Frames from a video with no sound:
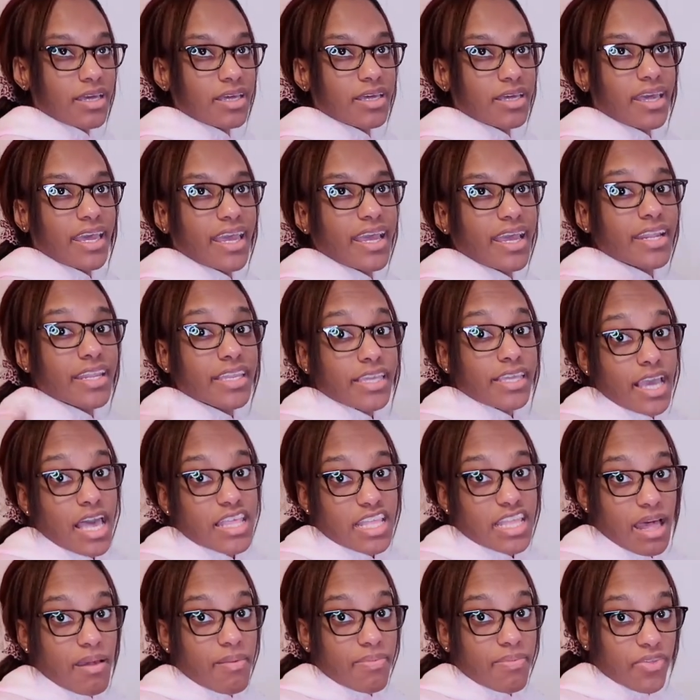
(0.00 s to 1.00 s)
and
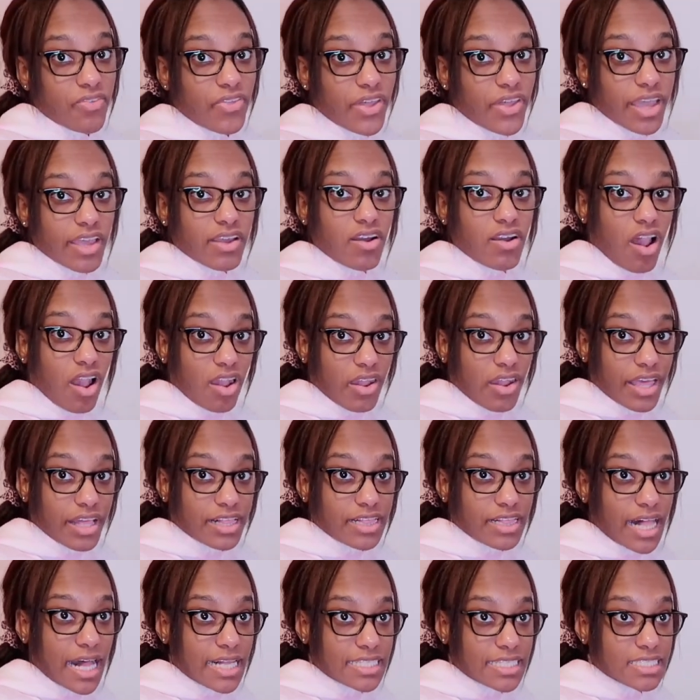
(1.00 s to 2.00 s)
yes I'm still taking online
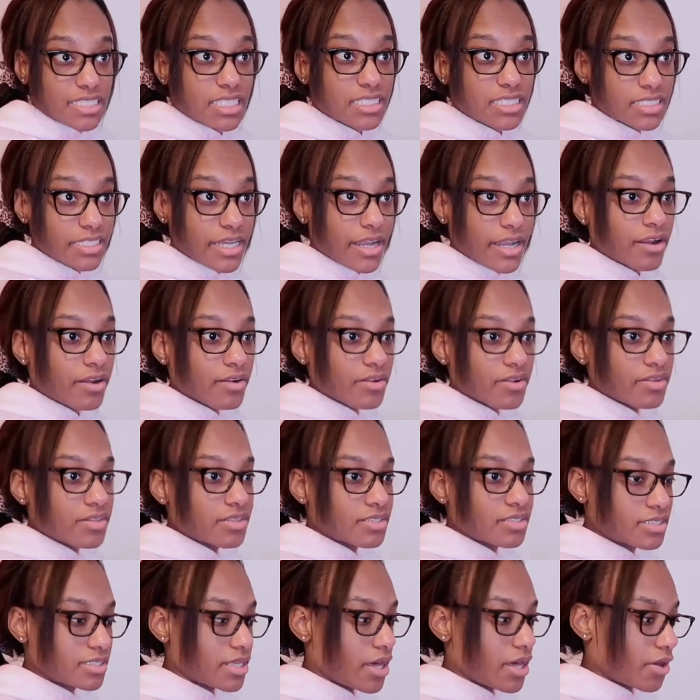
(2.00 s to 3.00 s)
classes this year
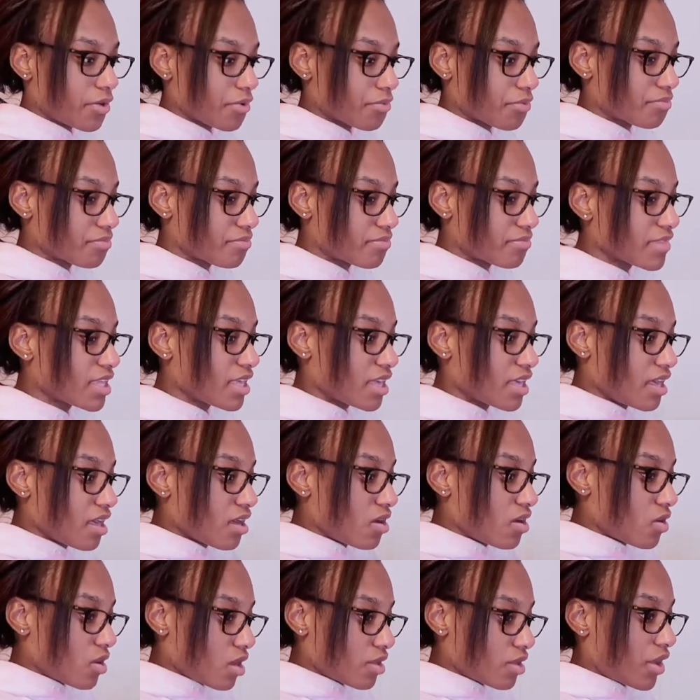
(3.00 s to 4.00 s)
so
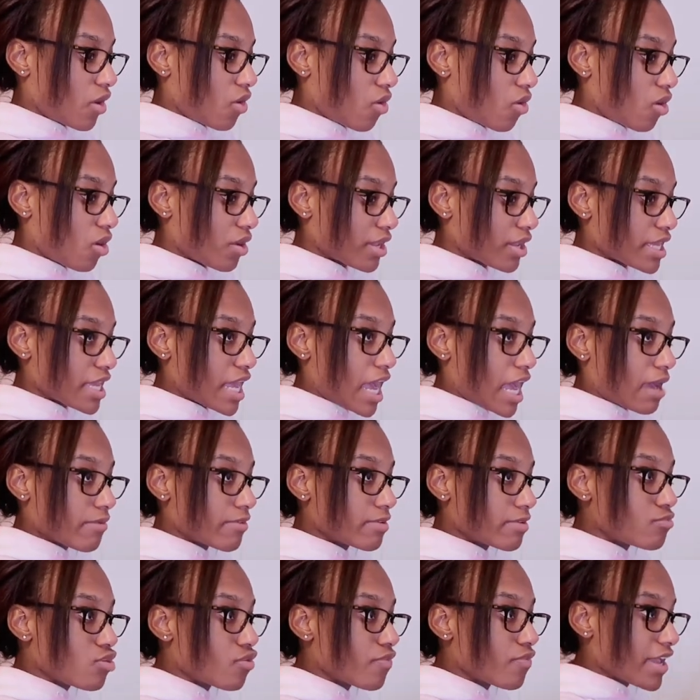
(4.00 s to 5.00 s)
not only I'm
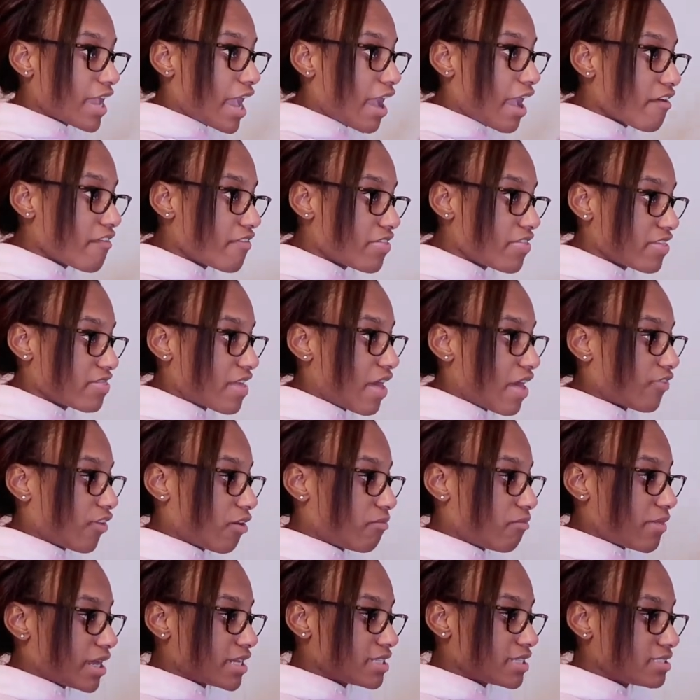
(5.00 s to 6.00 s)
removing everything that's
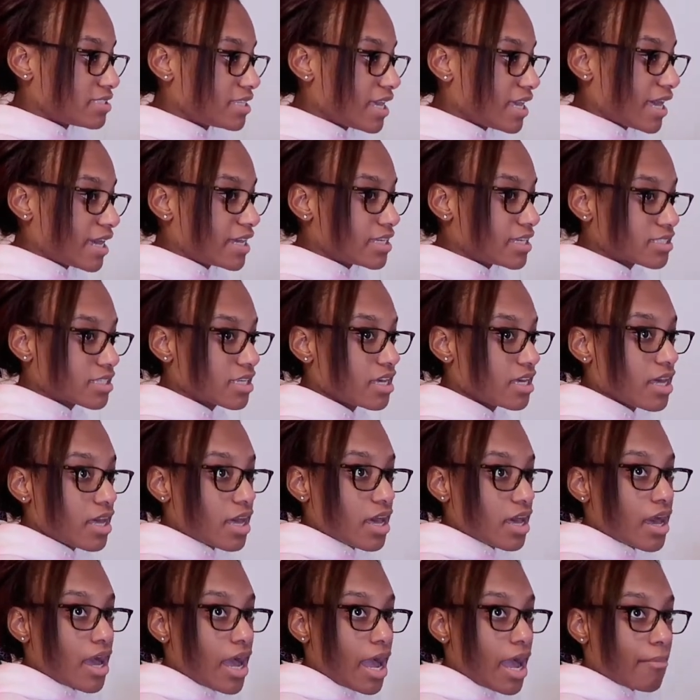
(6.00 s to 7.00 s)
on my desk
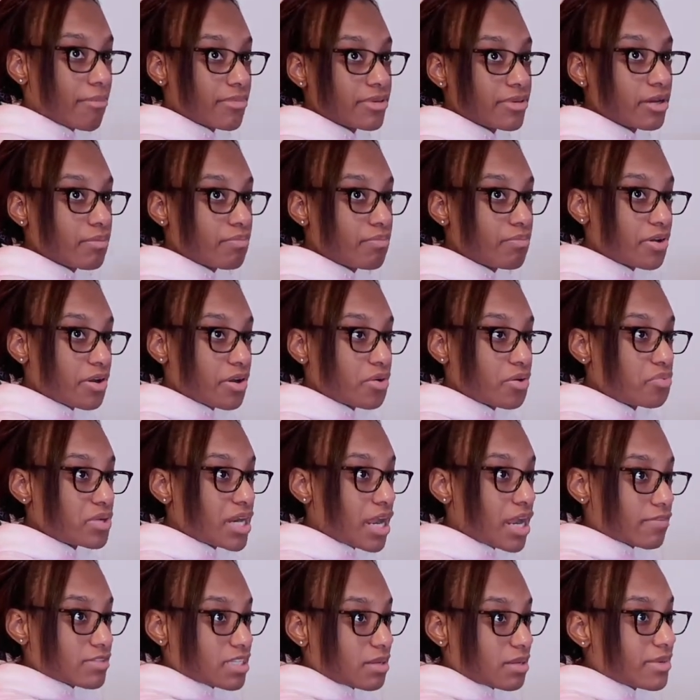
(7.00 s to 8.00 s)
I'm gonna put
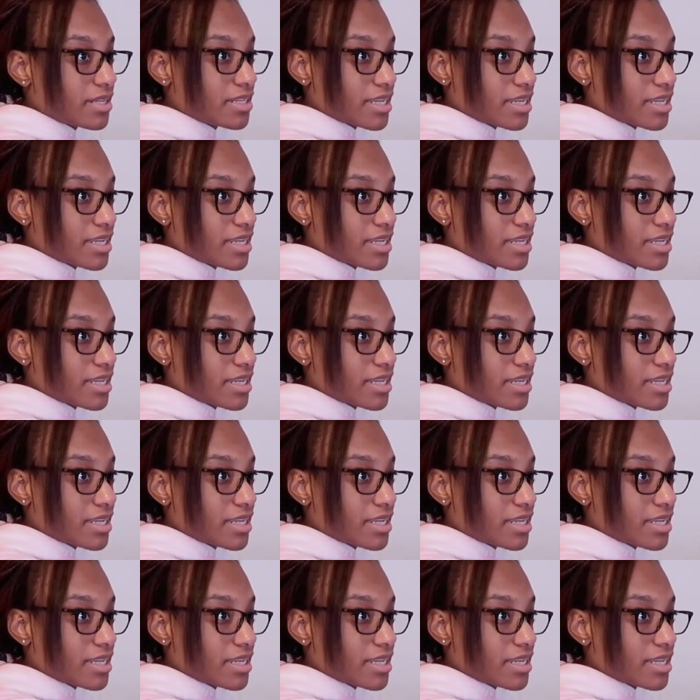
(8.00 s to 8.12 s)
whatever's on my